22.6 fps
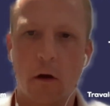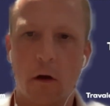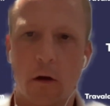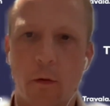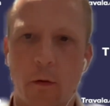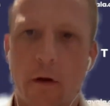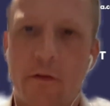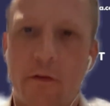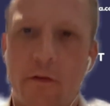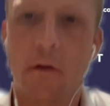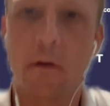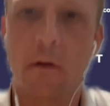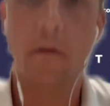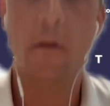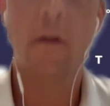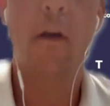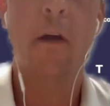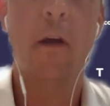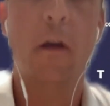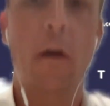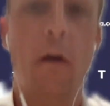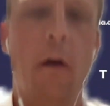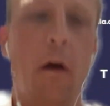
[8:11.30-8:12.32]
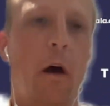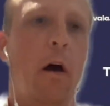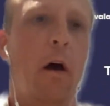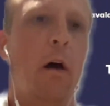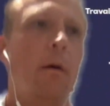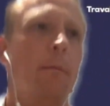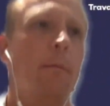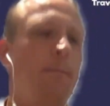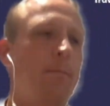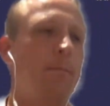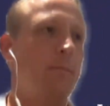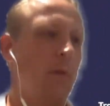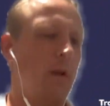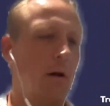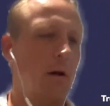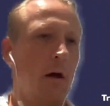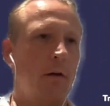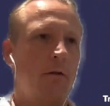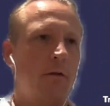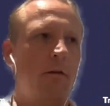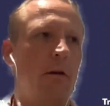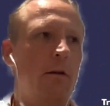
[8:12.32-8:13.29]
Great question.
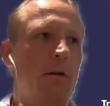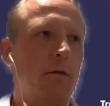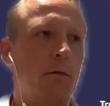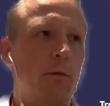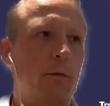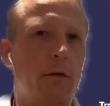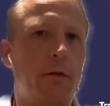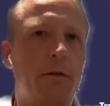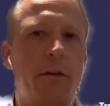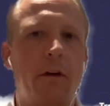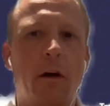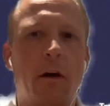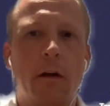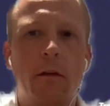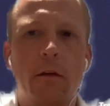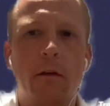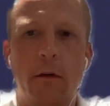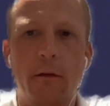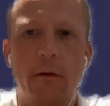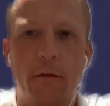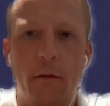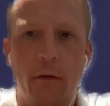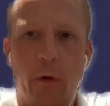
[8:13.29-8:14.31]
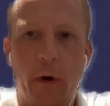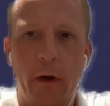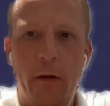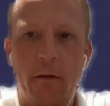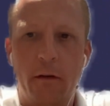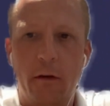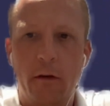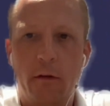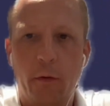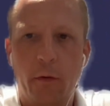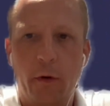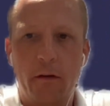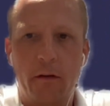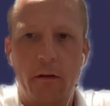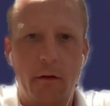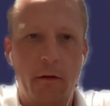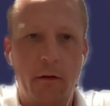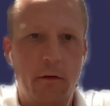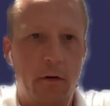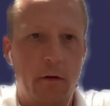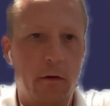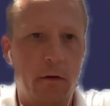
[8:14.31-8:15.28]
Actually, towards the end of
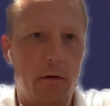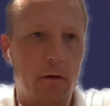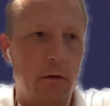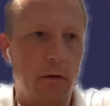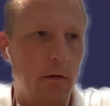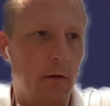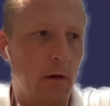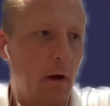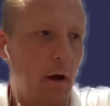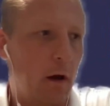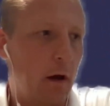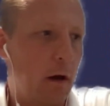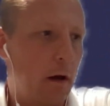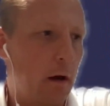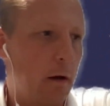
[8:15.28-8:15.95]
2022,